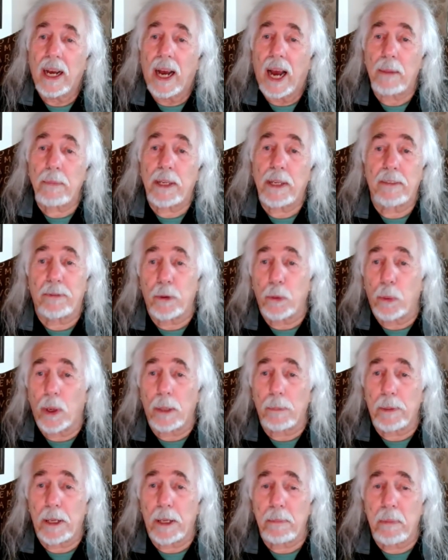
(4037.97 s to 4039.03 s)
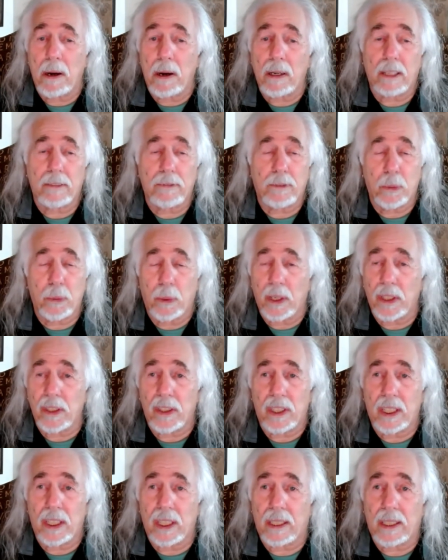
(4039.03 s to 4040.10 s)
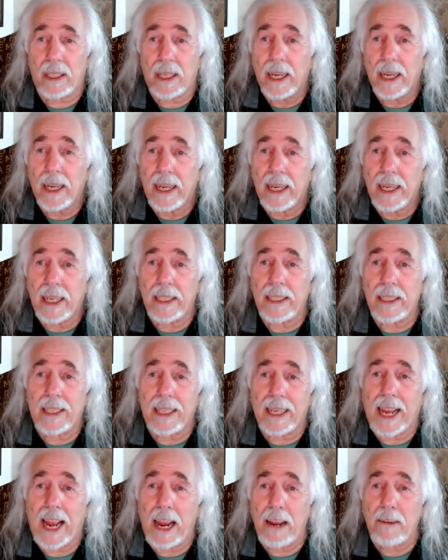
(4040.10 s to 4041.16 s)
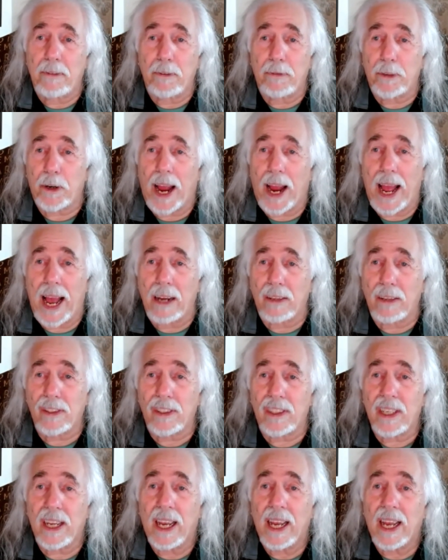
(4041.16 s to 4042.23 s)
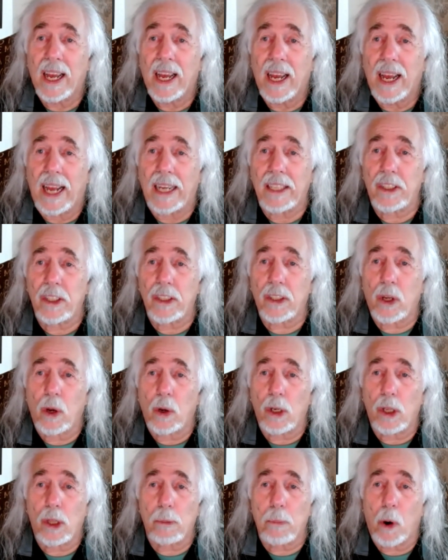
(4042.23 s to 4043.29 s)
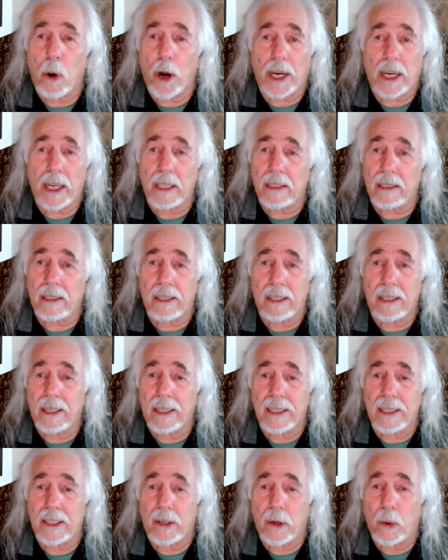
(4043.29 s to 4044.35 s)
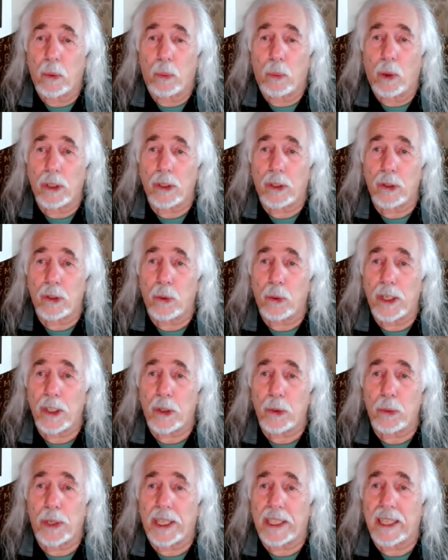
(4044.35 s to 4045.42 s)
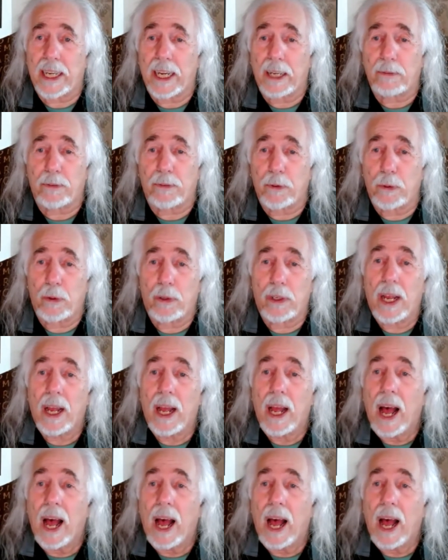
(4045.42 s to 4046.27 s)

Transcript: I mean, if you want to be a monk, if you want to sit in the cave of your house and just go to the market, once or twice a week to get food,